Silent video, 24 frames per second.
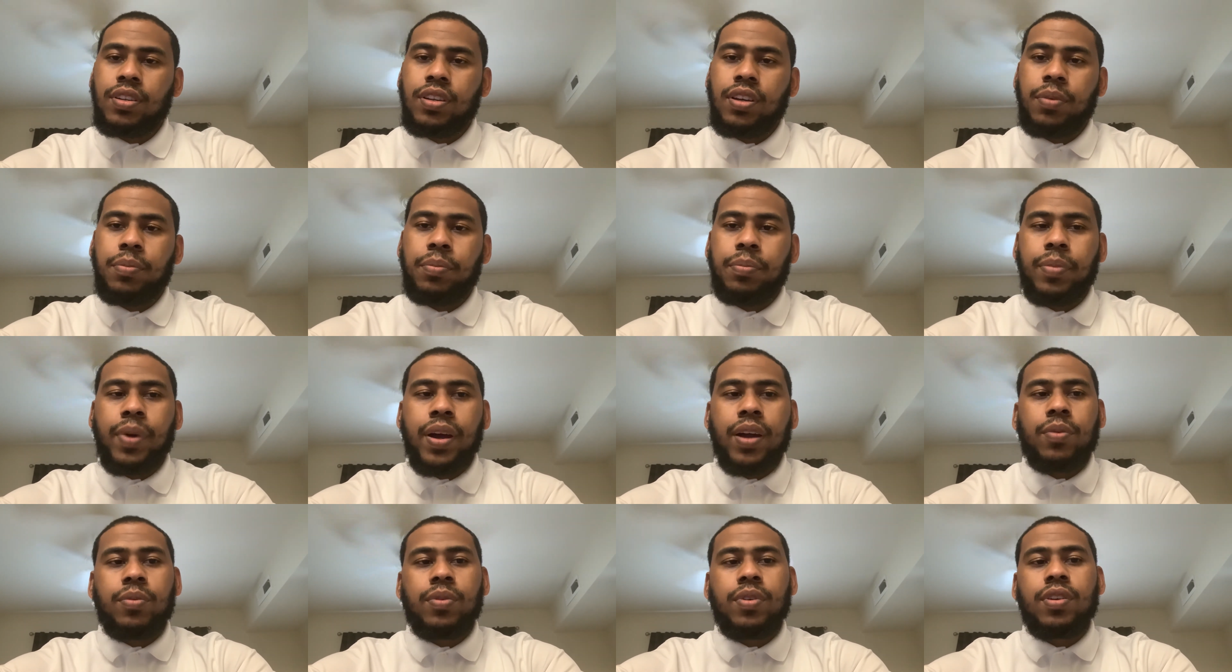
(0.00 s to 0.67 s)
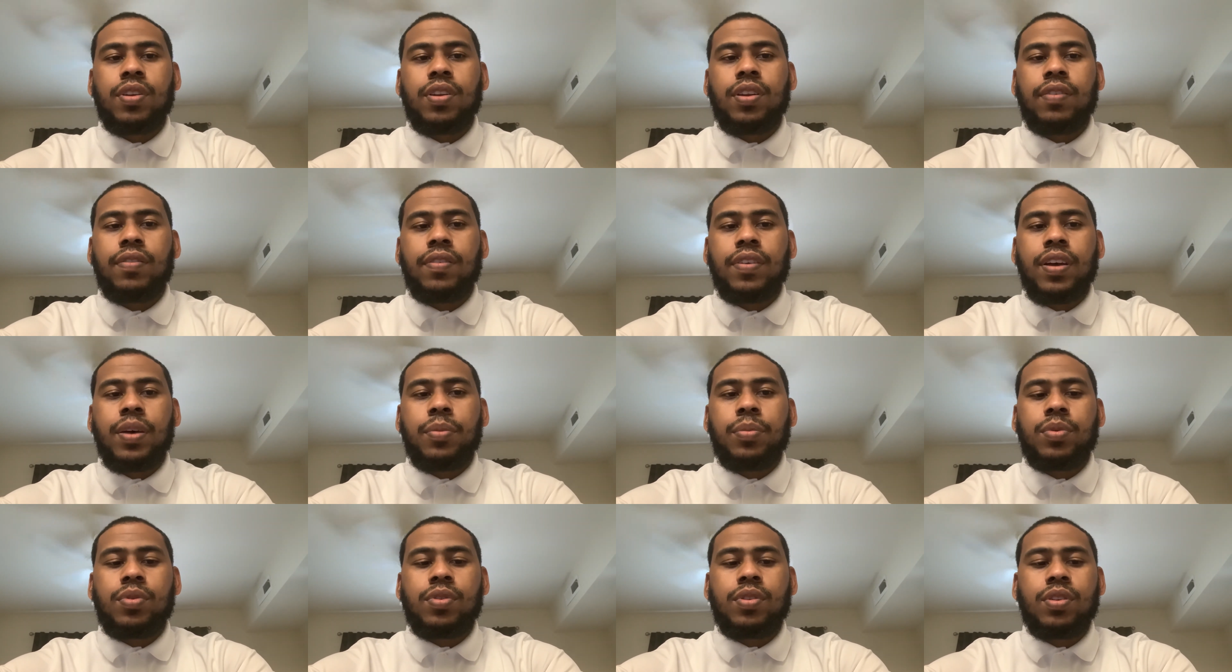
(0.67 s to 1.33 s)
I'm back with another
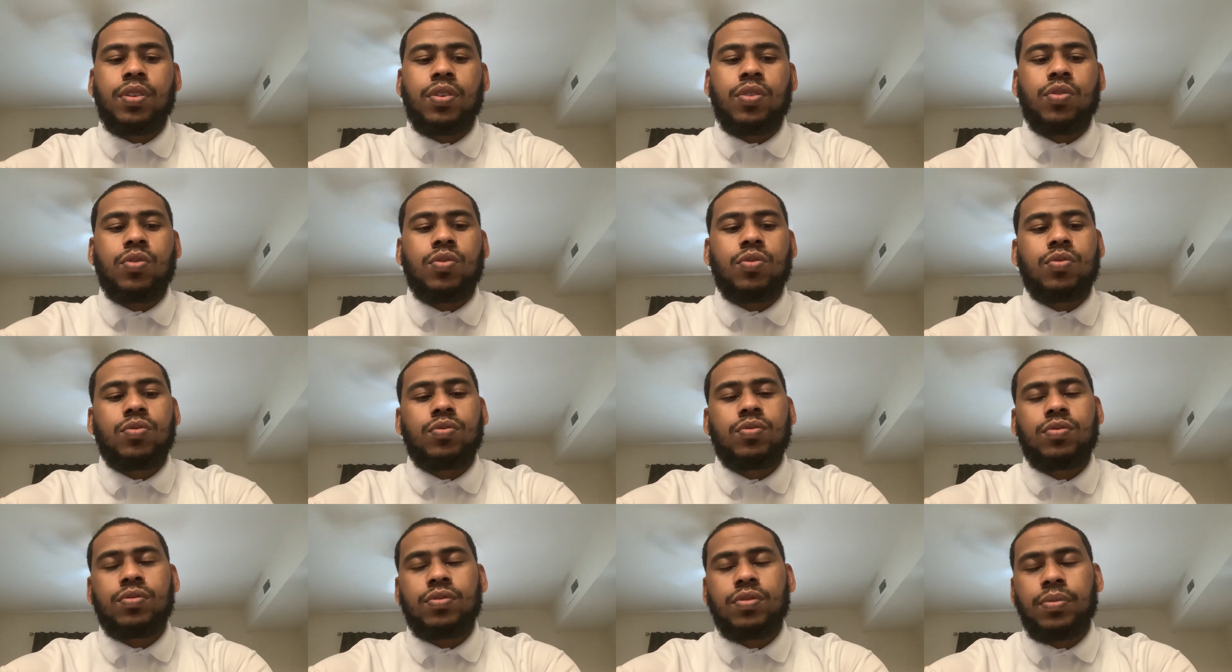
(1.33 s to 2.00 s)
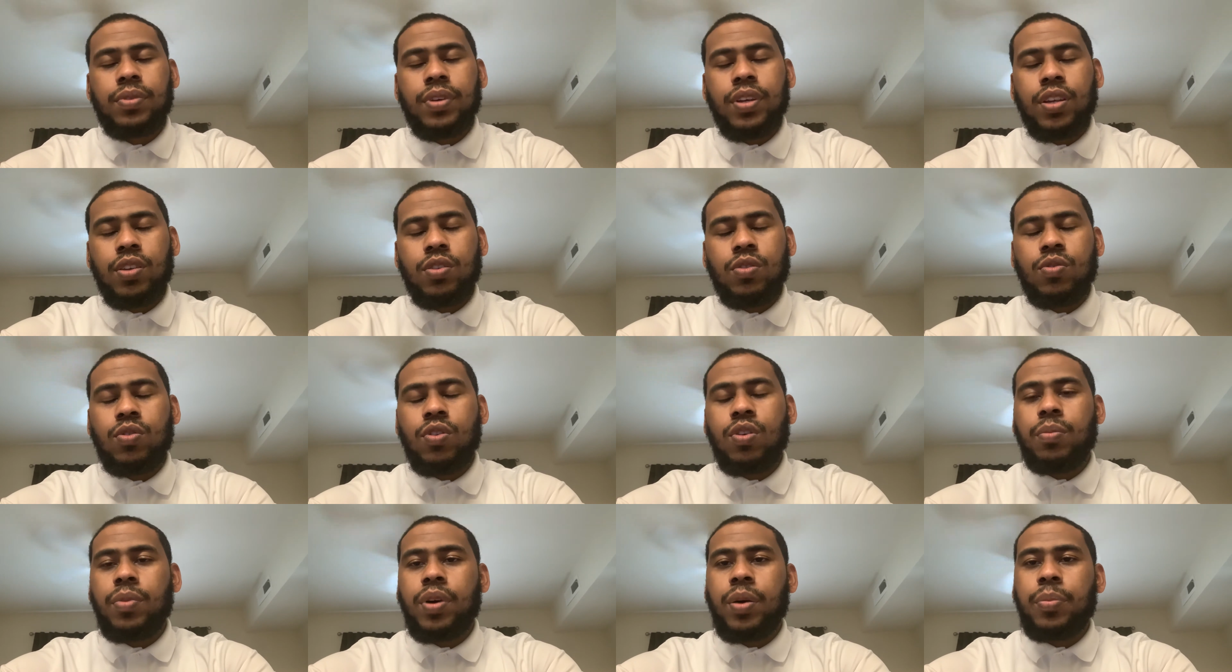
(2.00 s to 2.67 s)
episode. I'll give
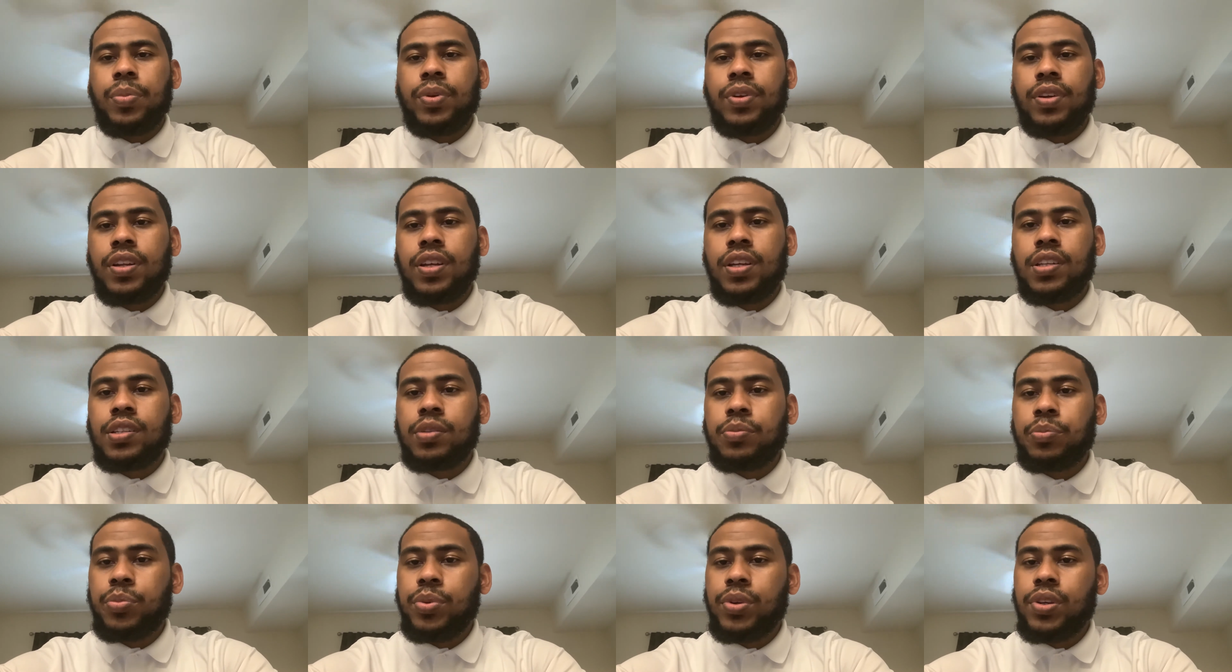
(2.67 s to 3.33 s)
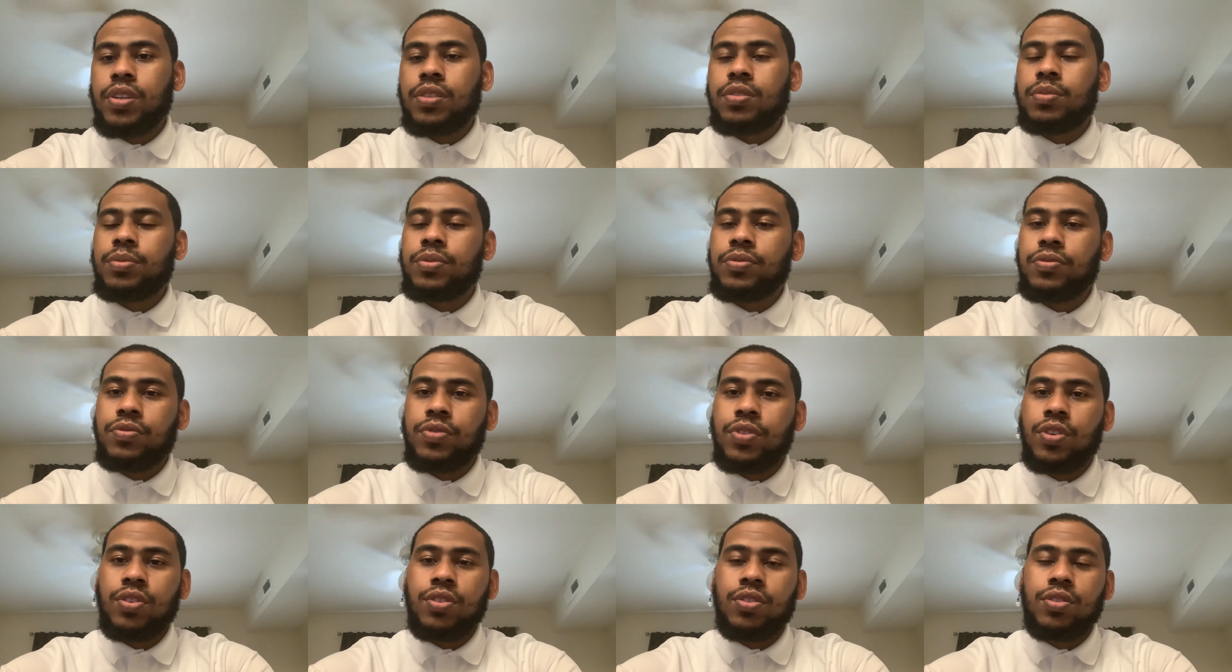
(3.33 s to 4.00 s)
you all my prediction picks. But
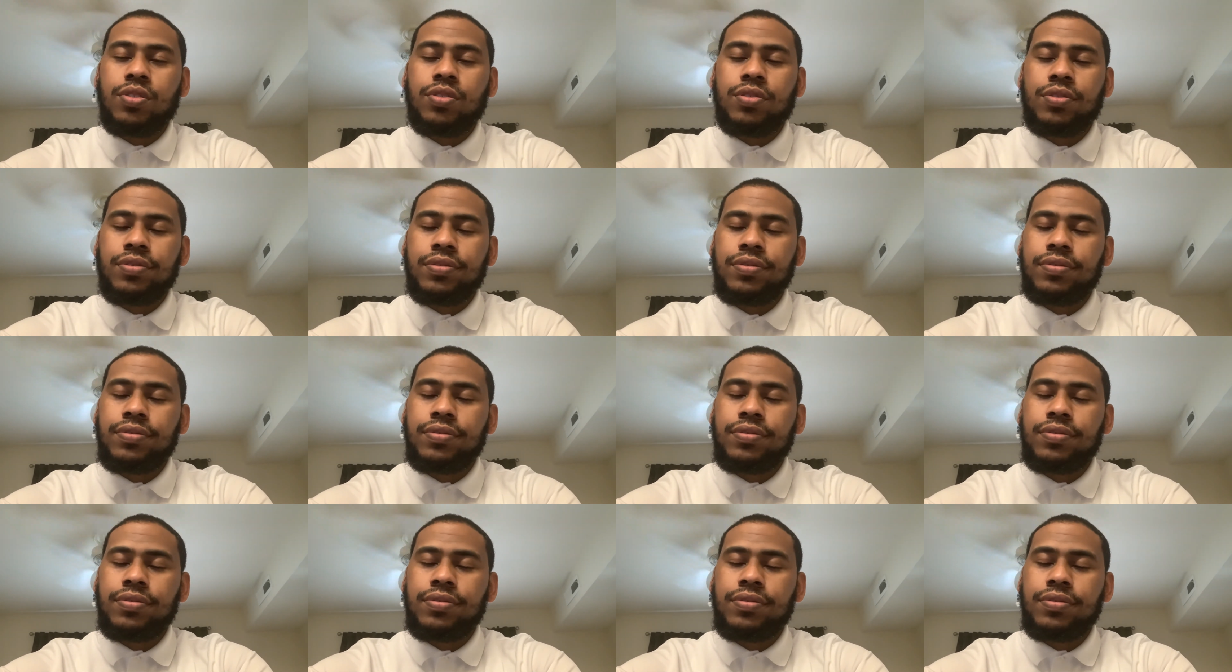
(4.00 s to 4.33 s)
first,